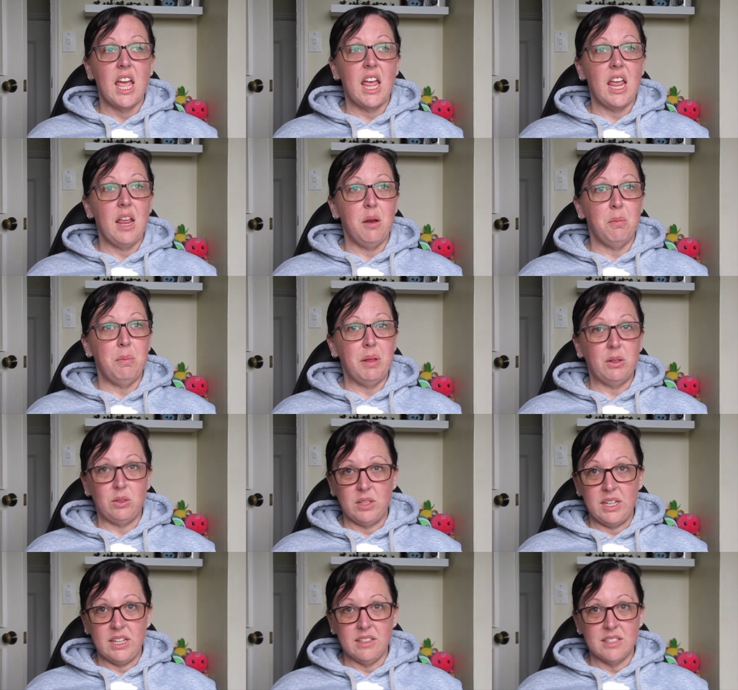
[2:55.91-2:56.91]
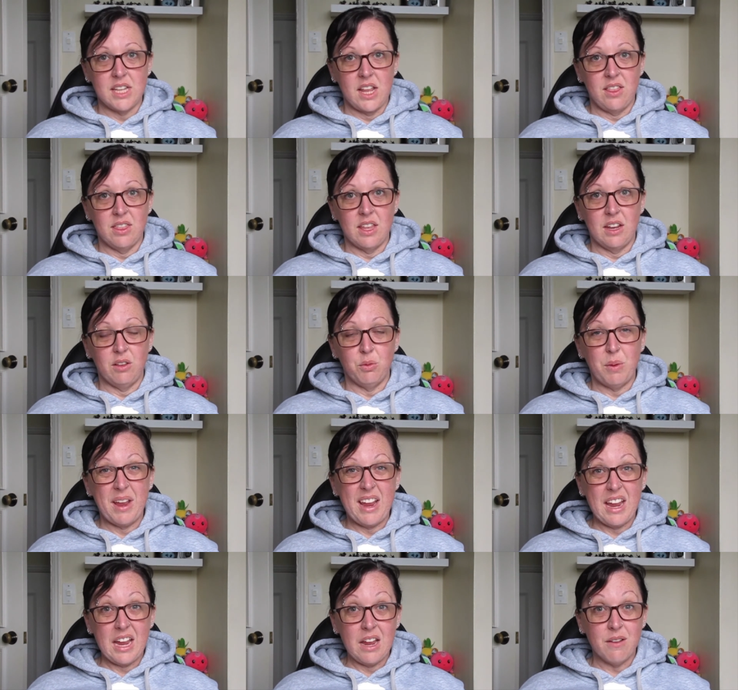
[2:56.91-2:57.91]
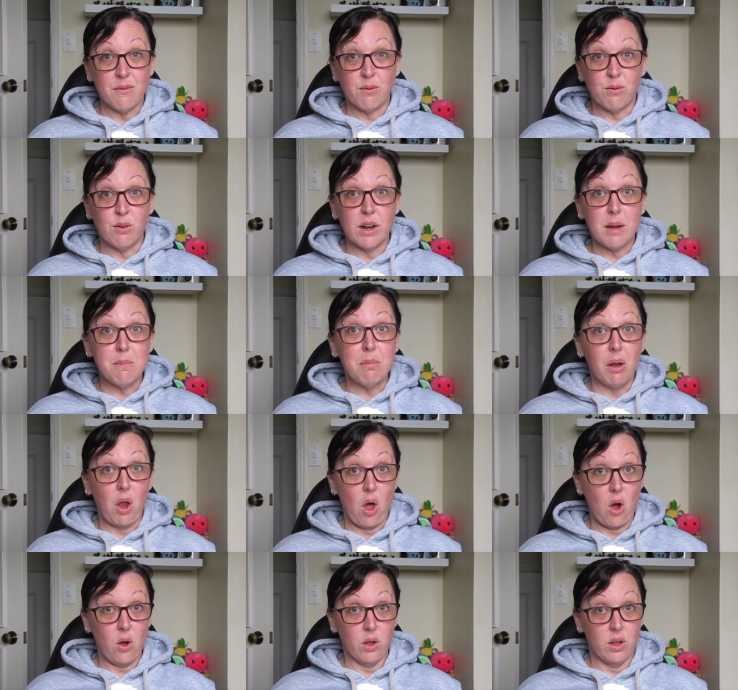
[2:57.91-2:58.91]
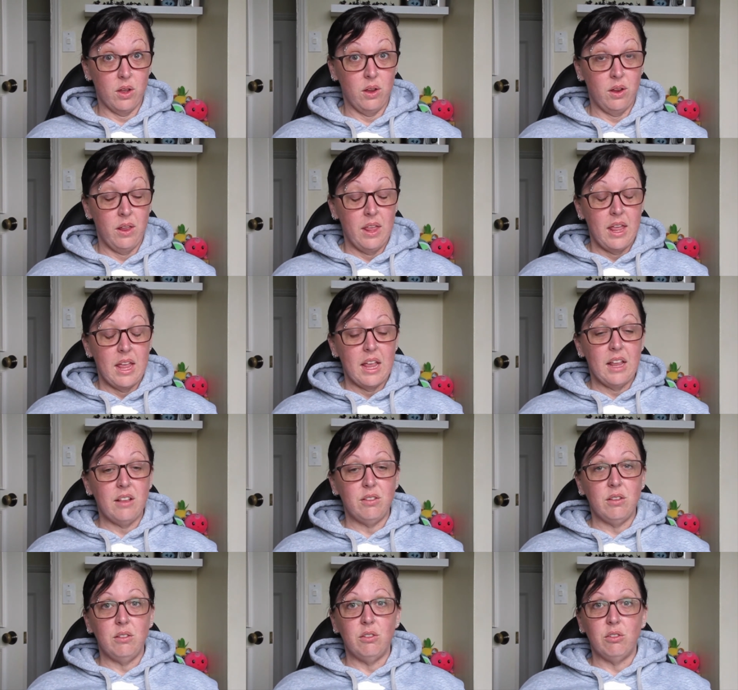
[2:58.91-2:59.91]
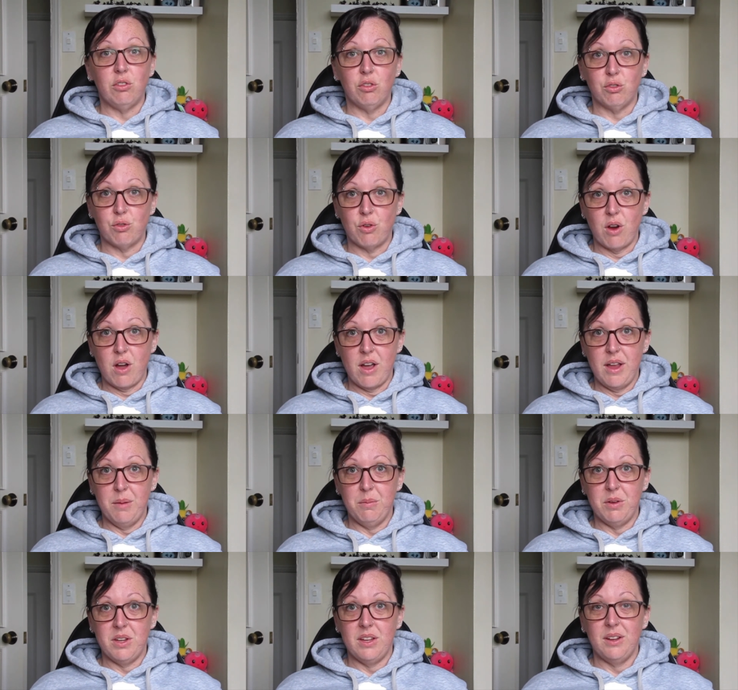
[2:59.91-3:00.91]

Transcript: and buildings and things where every block is inscribed